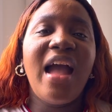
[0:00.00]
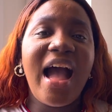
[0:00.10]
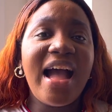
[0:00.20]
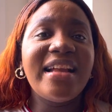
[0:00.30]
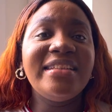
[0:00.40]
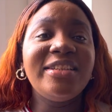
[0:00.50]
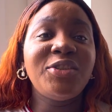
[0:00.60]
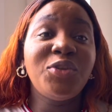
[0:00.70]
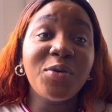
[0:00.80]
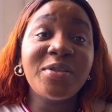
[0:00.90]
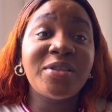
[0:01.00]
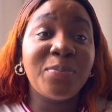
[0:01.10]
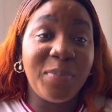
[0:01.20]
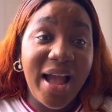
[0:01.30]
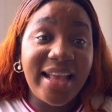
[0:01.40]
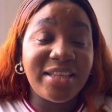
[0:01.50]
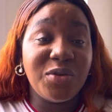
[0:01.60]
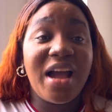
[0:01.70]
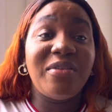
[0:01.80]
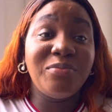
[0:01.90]
And those bikes, you
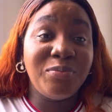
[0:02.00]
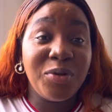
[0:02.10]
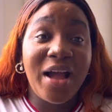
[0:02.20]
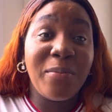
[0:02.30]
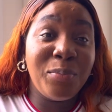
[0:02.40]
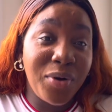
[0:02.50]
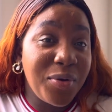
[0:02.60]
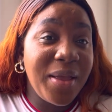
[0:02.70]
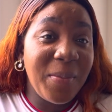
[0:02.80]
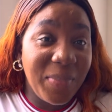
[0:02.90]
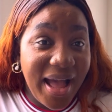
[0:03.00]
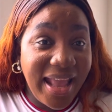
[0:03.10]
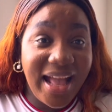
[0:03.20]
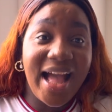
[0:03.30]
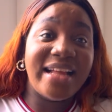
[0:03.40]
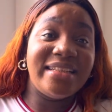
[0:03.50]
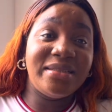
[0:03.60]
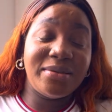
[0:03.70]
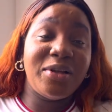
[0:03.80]
can borrow a bike and